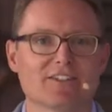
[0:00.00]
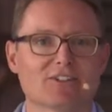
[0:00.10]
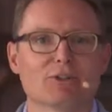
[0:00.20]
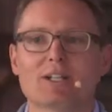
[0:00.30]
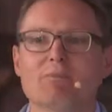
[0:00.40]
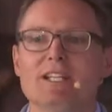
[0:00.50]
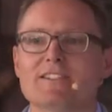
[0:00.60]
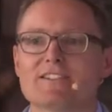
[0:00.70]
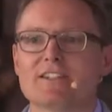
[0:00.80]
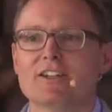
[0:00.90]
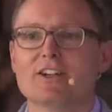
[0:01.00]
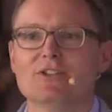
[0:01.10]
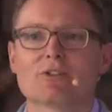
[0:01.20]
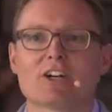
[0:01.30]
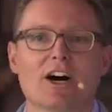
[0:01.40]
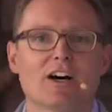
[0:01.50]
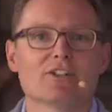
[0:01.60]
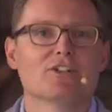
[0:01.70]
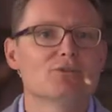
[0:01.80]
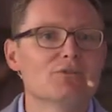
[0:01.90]
So that means you
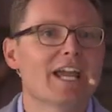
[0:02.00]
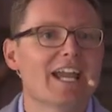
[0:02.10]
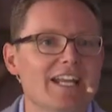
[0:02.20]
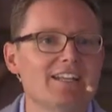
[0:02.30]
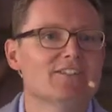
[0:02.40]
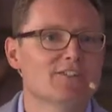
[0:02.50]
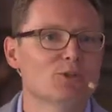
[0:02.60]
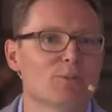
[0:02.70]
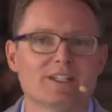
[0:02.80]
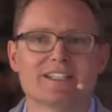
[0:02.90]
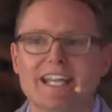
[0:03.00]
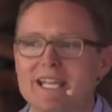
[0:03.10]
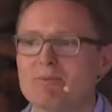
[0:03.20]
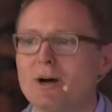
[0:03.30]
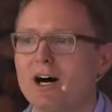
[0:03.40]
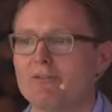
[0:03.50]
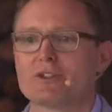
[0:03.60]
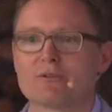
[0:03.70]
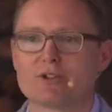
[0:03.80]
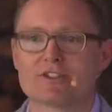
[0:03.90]
can't do any stupid game
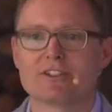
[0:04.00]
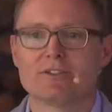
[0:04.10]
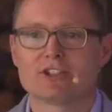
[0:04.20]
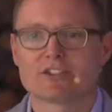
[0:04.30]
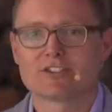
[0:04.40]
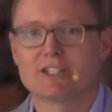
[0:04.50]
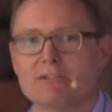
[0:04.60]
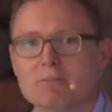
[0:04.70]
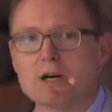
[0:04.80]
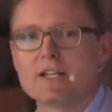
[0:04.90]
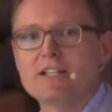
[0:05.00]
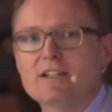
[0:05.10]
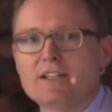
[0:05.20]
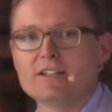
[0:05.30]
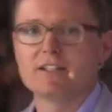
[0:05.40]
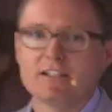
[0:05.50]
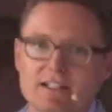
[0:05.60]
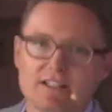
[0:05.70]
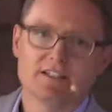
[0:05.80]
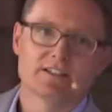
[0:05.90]
afterwards and just giving money and then
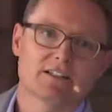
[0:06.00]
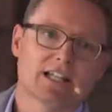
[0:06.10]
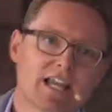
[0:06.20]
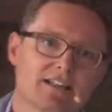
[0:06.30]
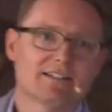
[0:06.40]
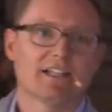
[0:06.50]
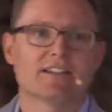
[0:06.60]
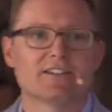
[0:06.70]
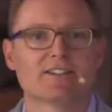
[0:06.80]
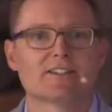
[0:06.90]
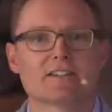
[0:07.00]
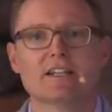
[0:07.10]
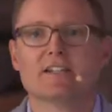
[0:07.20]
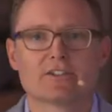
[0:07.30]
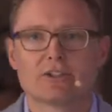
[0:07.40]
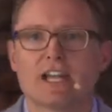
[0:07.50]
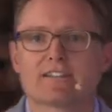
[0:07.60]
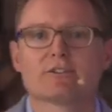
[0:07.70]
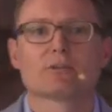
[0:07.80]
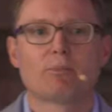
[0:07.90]
getting the land license. So
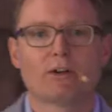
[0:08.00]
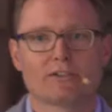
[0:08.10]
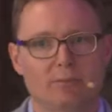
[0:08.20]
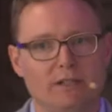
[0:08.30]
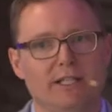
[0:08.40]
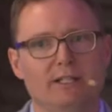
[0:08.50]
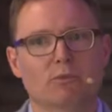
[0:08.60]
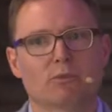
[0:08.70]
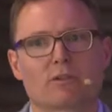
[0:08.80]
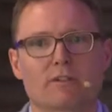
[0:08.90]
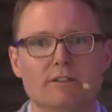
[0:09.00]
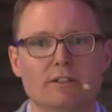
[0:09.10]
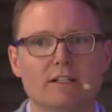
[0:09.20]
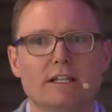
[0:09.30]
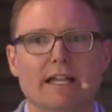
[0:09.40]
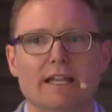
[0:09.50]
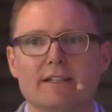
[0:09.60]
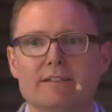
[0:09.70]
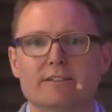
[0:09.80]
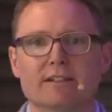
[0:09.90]
that's not possible anymore.
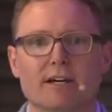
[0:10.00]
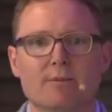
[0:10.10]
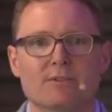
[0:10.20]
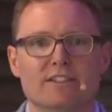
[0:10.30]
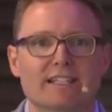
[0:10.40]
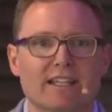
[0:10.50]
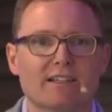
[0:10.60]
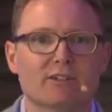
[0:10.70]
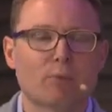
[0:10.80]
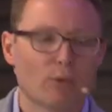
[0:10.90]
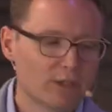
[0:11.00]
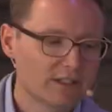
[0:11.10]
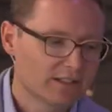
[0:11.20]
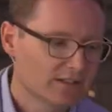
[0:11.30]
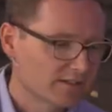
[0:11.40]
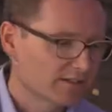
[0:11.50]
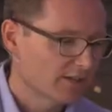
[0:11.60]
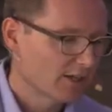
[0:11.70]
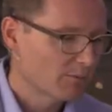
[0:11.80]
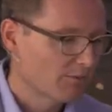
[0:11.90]
And the second point is
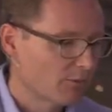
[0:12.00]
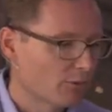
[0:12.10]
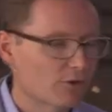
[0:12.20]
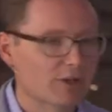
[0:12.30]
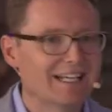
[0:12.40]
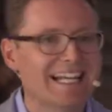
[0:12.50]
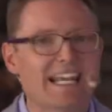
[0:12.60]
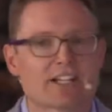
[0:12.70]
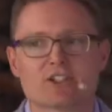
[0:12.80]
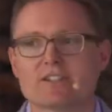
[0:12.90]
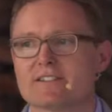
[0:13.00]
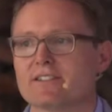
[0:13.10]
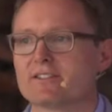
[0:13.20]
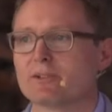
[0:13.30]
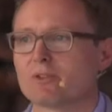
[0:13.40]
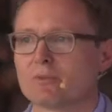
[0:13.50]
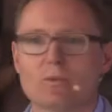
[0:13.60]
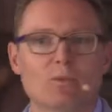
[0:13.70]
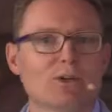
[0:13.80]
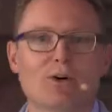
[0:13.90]
for election systems.
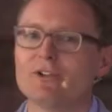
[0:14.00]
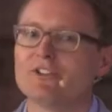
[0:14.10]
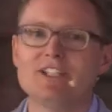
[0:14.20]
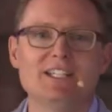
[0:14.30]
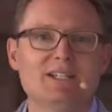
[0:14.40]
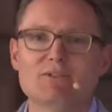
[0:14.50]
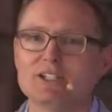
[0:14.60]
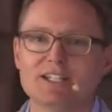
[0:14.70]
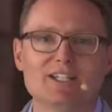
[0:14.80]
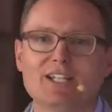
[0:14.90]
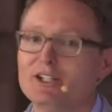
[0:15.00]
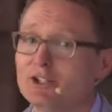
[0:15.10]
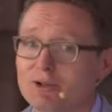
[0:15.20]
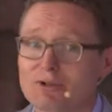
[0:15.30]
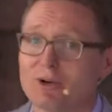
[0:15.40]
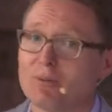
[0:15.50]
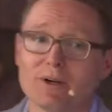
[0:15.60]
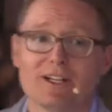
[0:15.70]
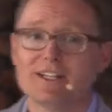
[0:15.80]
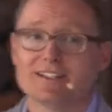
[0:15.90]
We all see, even in Europe,
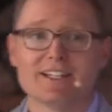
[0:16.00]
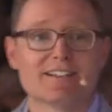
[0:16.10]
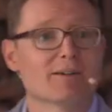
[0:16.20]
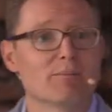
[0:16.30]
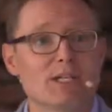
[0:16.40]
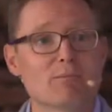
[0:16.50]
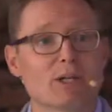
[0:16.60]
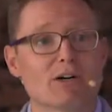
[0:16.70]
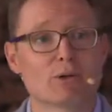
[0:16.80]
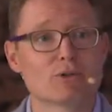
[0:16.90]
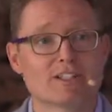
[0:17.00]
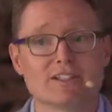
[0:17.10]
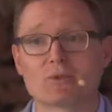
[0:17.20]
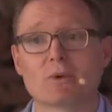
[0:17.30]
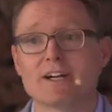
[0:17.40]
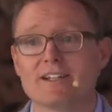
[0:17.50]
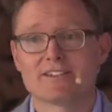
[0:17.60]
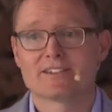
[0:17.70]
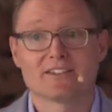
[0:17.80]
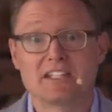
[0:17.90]
that people are voting
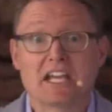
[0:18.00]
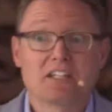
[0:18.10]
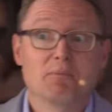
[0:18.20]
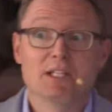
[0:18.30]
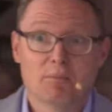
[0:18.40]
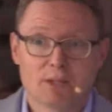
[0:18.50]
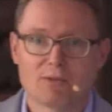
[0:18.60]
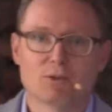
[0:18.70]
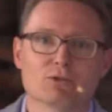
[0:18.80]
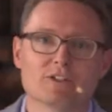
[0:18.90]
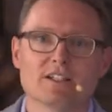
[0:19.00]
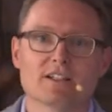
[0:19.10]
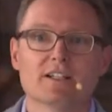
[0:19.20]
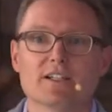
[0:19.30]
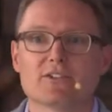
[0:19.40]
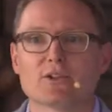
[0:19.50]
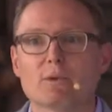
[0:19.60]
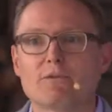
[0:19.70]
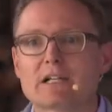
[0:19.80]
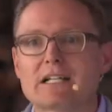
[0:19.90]
twice, dead people are voting. So
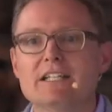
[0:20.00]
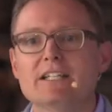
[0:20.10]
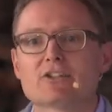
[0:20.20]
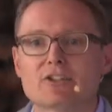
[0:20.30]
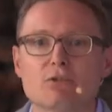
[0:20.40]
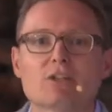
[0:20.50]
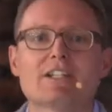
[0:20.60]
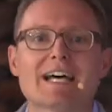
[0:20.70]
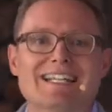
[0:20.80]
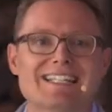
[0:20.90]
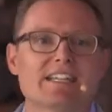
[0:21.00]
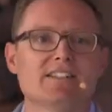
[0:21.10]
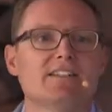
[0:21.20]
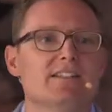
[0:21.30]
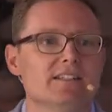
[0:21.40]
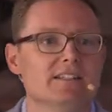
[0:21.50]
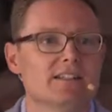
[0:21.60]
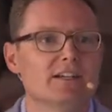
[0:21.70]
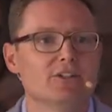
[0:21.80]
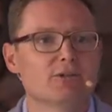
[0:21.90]
with a clear token identity,
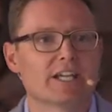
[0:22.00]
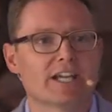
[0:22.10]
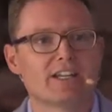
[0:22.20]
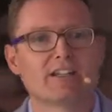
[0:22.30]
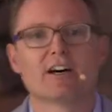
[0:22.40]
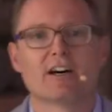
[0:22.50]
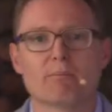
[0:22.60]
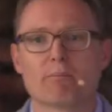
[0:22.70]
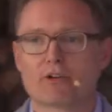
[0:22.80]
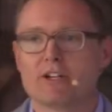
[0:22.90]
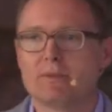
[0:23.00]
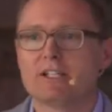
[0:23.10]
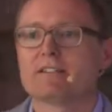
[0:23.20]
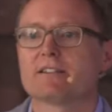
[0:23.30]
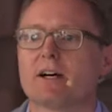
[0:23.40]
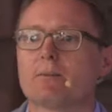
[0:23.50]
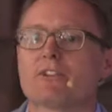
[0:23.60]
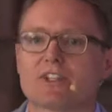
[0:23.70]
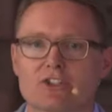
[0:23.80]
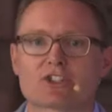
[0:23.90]
you can prohibit
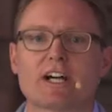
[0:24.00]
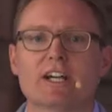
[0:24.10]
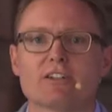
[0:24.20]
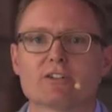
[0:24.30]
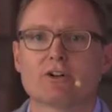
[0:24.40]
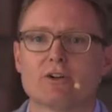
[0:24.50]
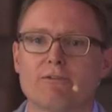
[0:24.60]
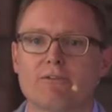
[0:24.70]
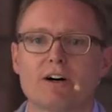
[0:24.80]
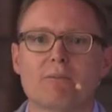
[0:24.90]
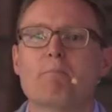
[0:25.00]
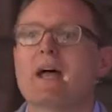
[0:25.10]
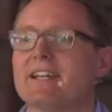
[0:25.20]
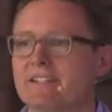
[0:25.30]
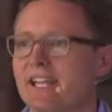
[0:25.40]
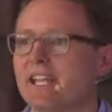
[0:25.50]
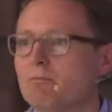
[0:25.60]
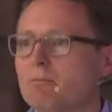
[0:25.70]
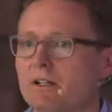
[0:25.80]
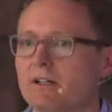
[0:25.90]
such kind of bad
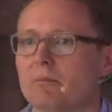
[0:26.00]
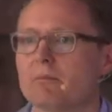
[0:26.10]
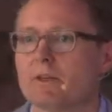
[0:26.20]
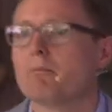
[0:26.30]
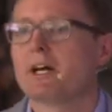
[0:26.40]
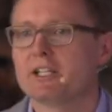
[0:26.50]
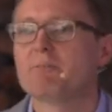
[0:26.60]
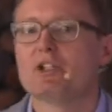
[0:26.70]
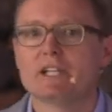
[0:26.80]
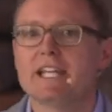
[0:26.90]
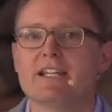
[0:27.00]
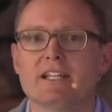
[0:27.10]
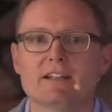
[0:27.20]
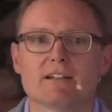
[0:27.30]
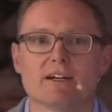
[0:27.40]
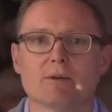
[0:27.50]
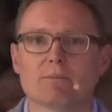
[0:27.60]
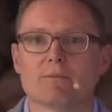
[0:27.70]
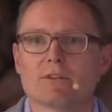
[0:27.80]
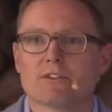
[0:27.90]
game manipulating
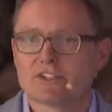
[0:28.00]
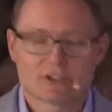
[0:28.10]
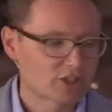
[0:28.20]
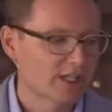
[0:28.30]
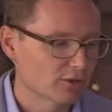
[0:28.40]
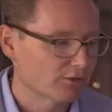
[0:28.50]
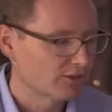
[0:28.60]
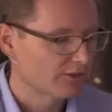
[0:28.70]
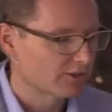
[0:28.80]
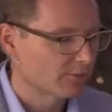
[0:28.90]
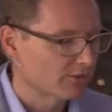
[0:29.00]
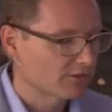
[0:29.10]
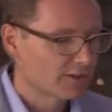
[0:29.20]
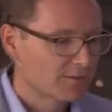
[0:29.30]
such kind of systems.